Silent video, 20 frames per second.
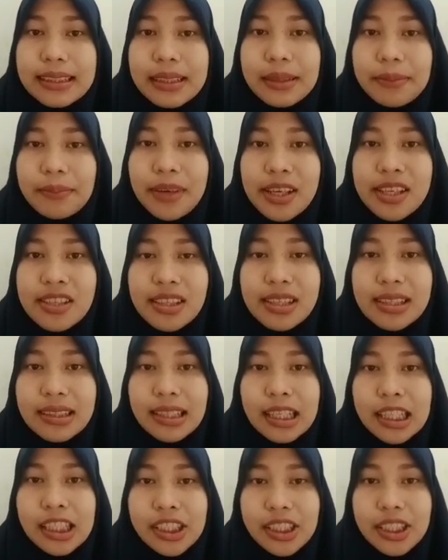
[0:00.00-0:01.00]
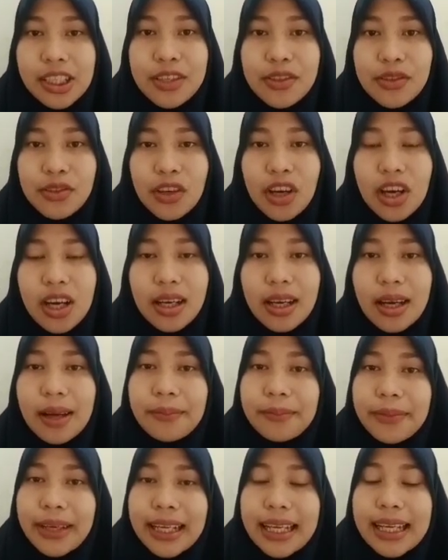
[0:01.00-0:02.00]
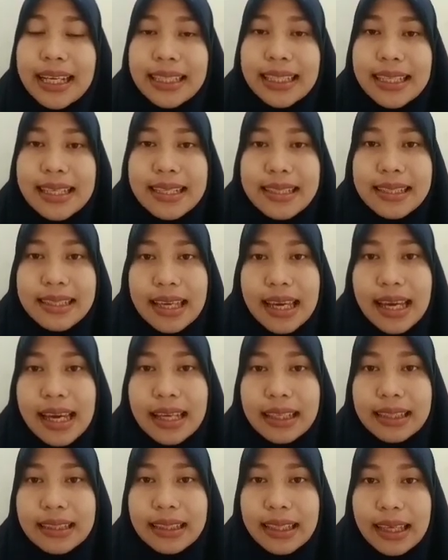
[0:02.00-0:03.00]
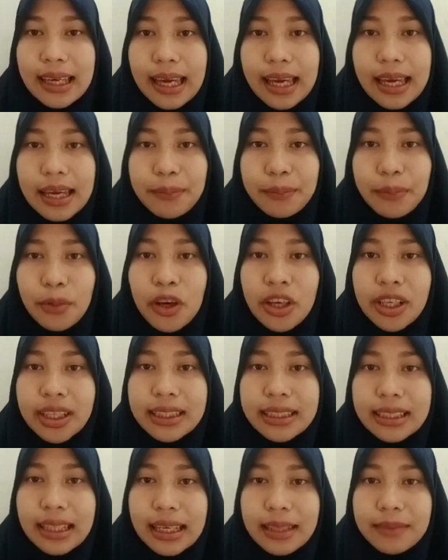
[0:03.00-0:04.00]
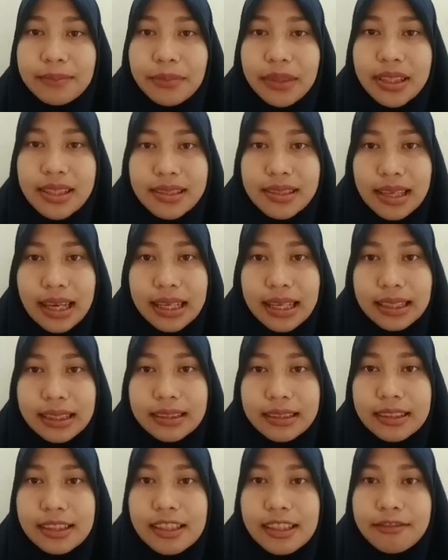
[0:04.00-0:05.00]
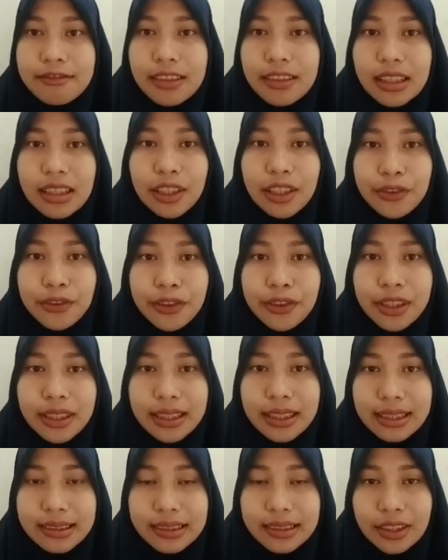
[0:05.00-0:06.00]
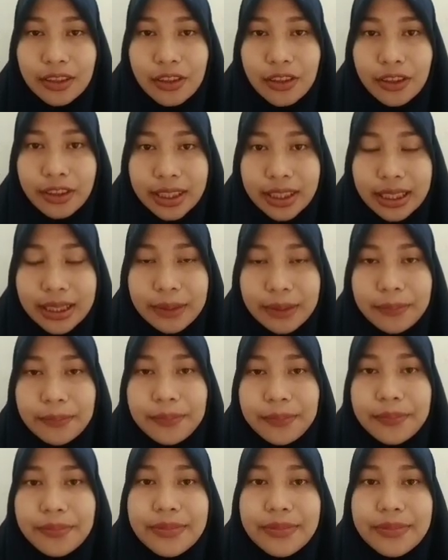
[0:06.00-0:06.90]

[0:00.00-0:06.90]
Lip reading: The presentation score component is 88.9% in the very good category.